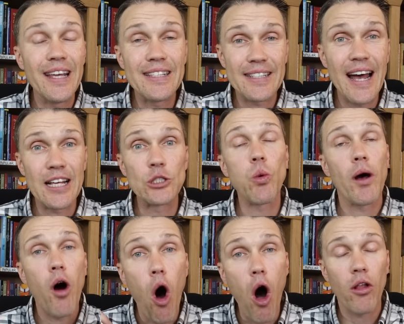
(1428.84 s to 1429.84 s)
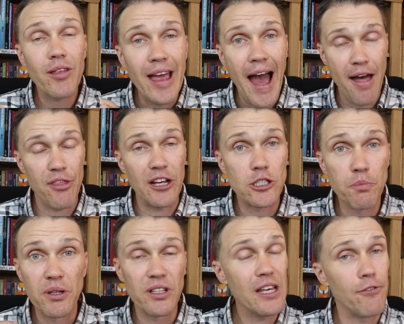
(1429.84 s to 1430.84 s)
he says what all Catholics
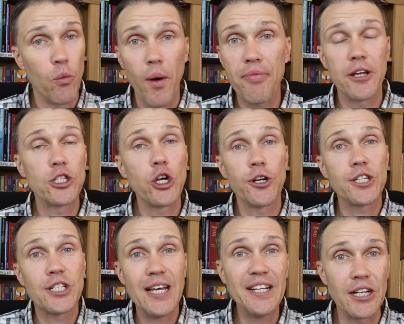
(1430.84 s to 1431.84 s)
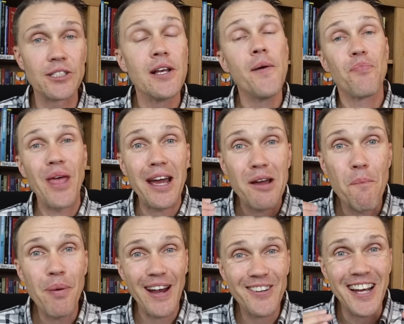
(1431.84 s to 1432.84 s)
believe and what the church teaches that
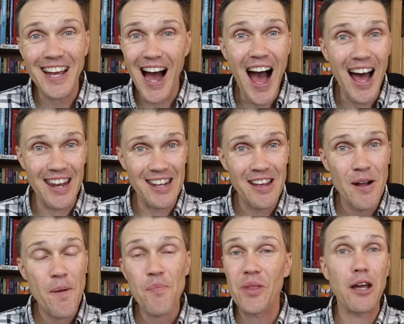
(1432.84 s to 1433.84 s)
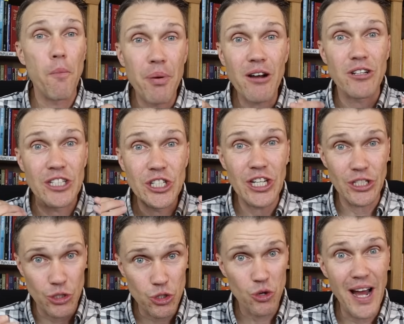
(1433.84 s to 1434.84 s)
compared to God, that compared to
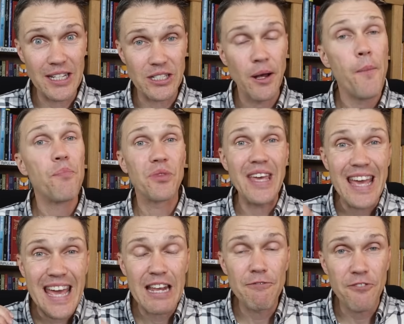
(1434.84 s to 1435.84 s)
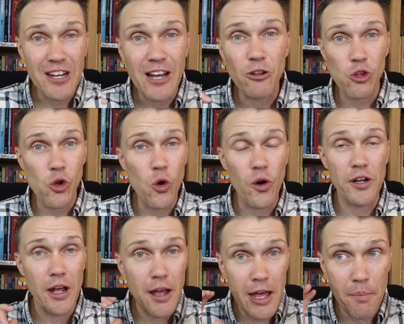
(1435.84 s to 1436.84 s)
Jesus Christ, the infinite
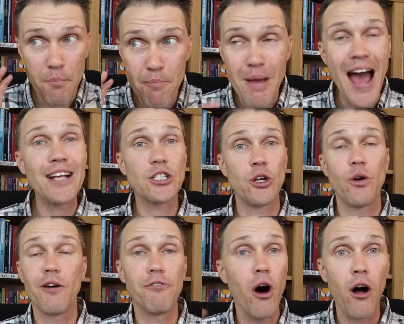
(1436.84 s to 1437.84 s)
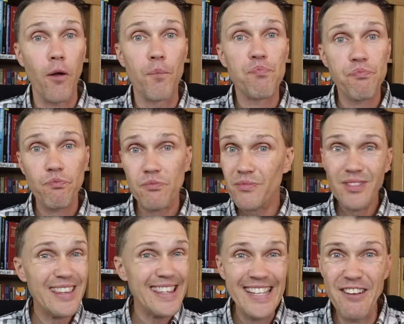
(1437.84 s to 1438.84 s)
Lord and master of all,
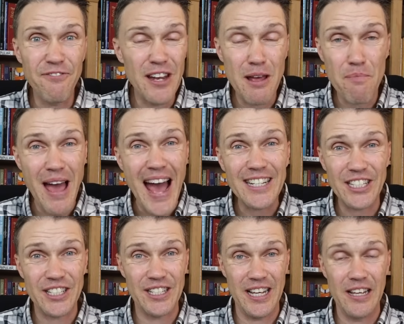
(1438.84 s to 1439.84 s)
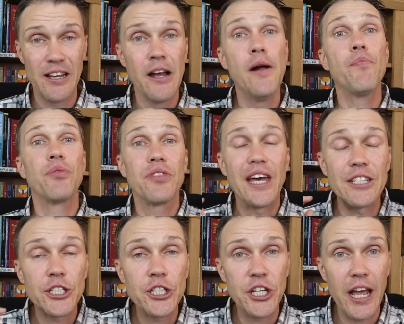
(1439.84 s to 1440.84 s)
infinite majesty,
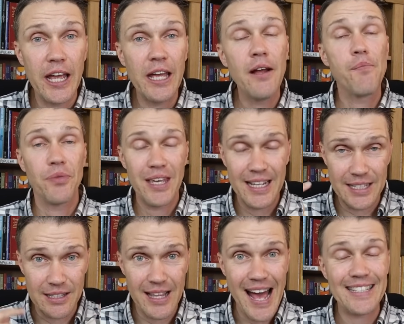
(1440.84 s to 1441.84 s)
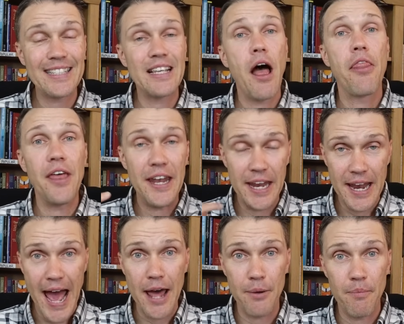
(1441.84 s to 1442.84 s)
that she is less than an
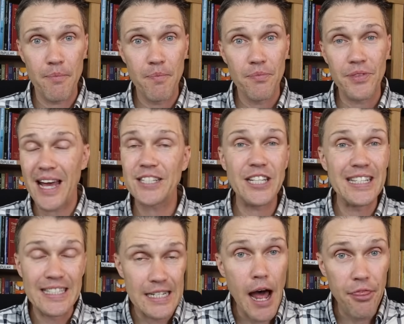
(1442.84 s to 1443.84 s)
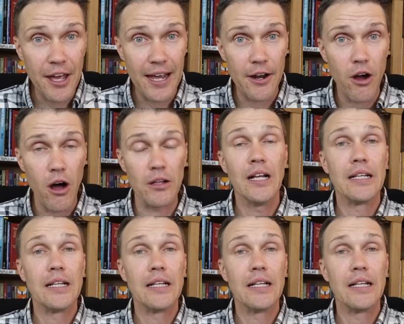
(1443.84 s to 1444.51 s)
atom. That she's nothing at all.